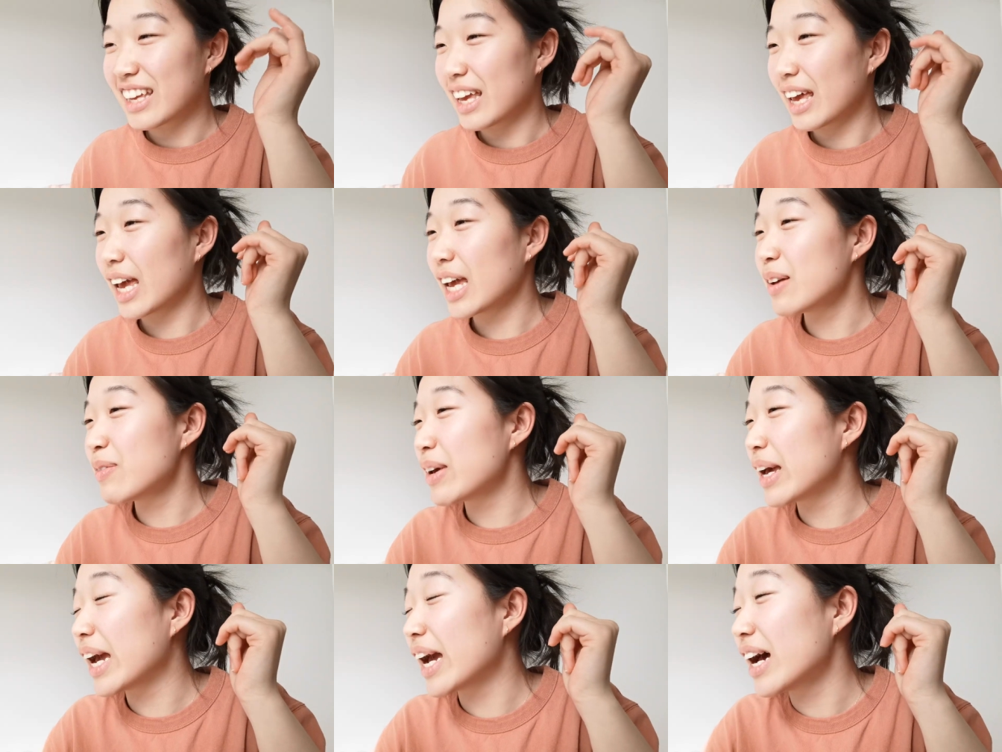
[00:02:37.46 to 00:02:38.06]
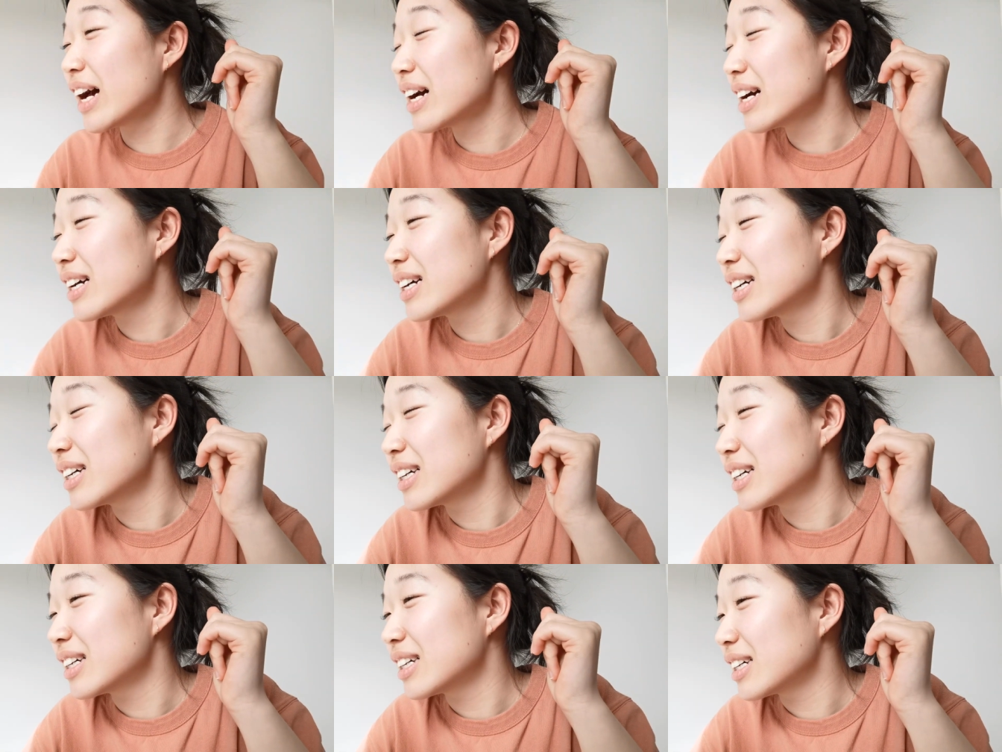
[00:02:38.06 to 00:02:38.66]
Amy,
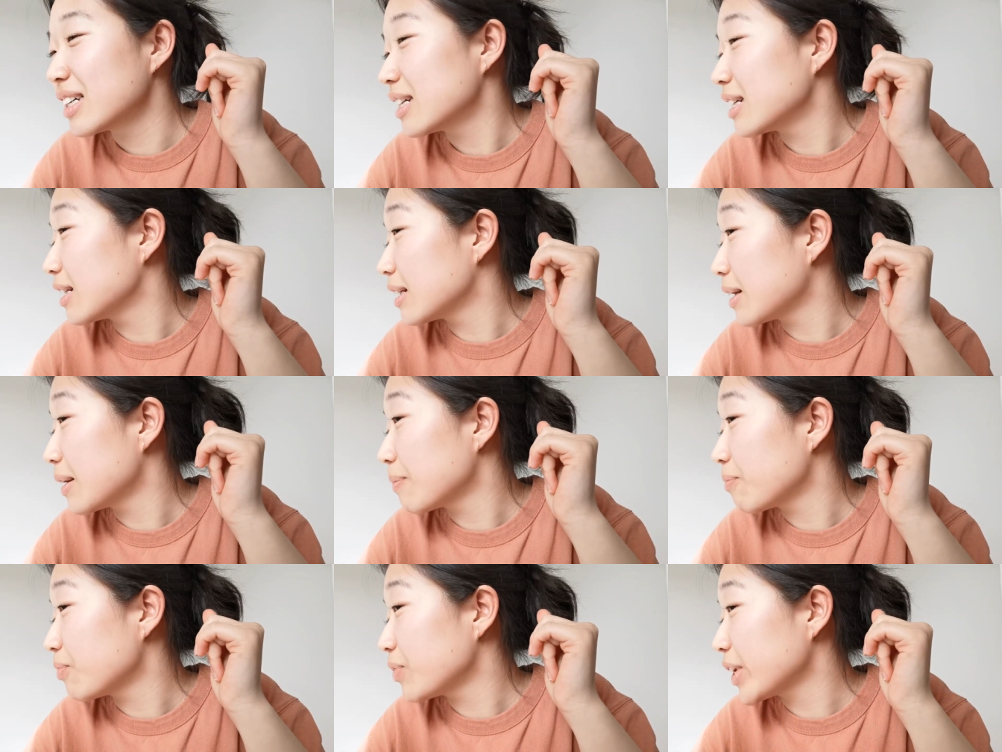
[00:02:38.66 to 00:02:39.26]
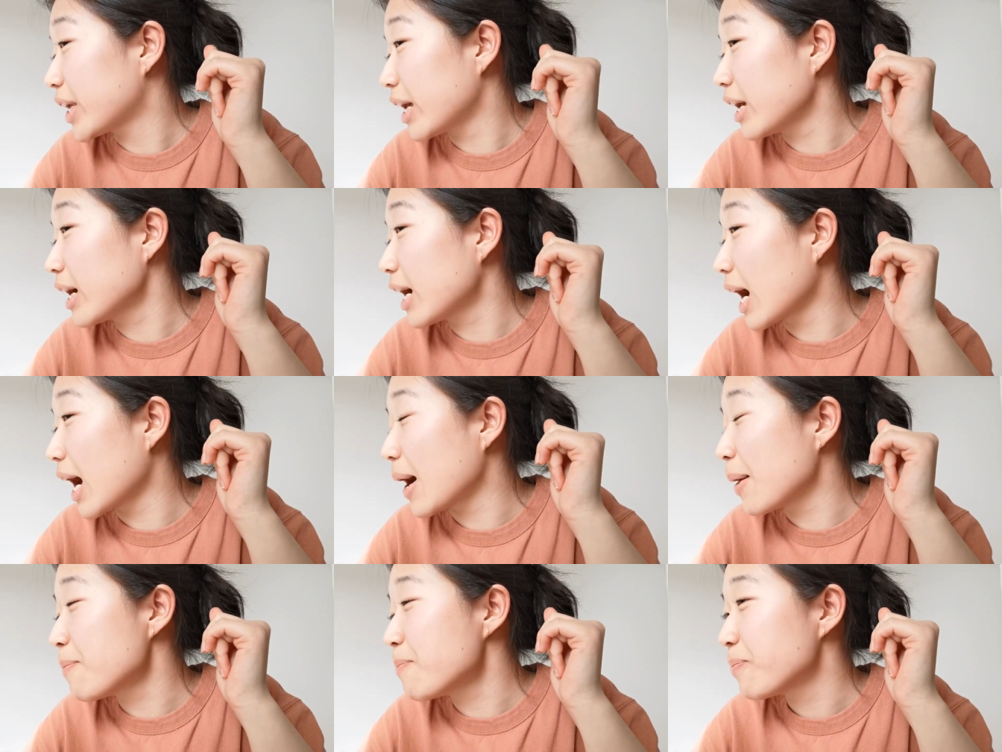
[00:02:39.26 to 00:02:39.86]
can you
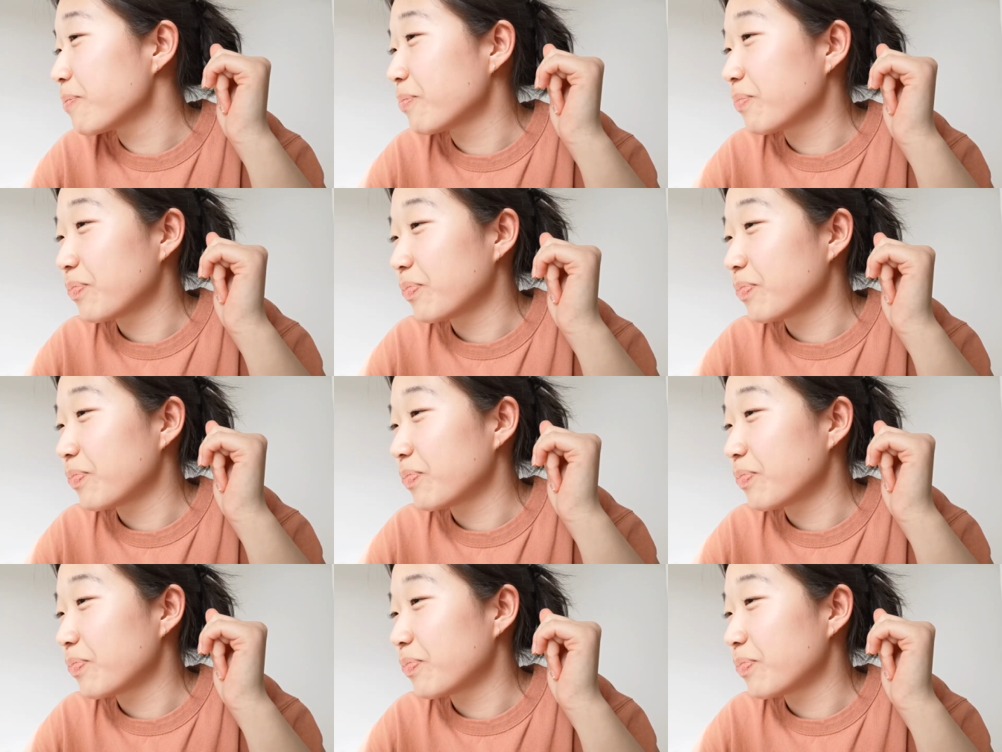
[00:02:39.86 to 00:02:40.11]
come?